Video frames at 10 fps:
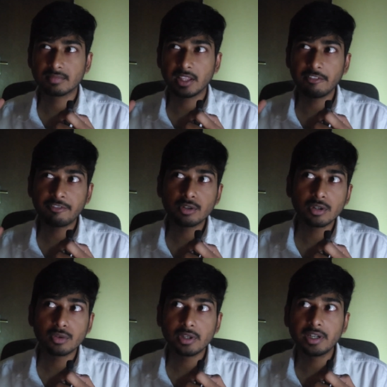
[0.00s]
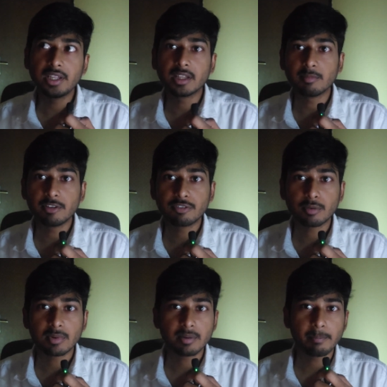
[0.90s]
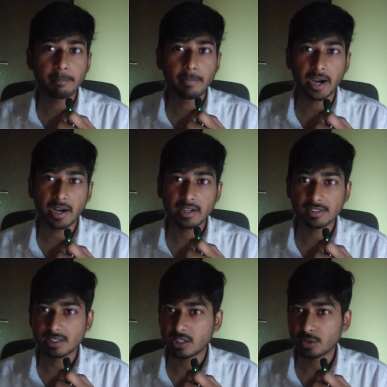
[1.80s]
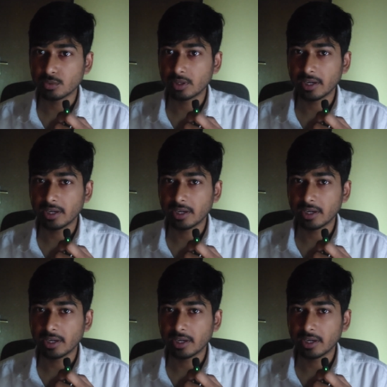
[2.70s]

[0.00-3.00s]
If you're doing D N B from a bad institute,